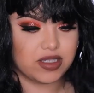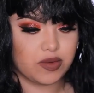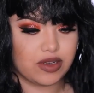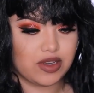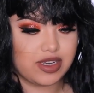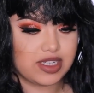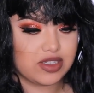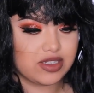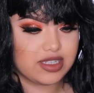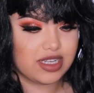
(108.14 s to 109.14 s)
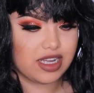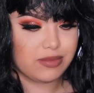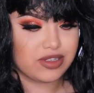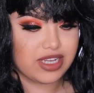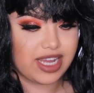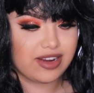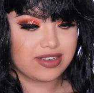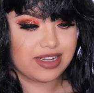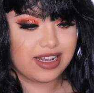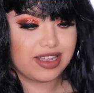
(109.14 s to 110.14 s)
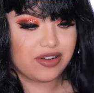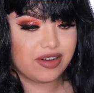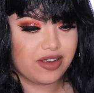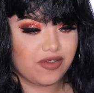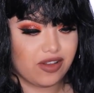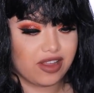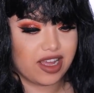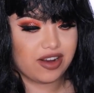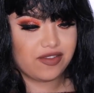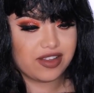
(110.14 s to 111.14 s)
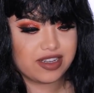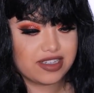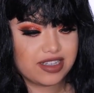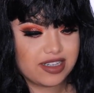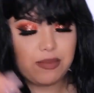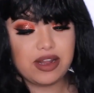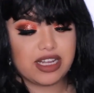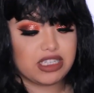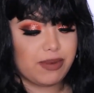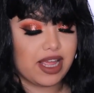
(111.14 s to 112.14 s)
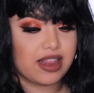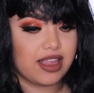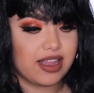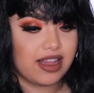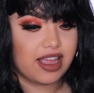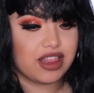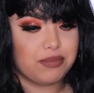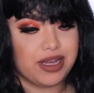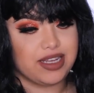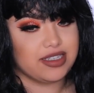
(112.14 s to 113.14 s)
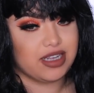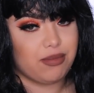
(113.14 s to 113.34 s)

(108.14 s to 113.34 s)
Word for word: Just want you guys to see how much hair is literally falling out of this. I'm not expecting like the best.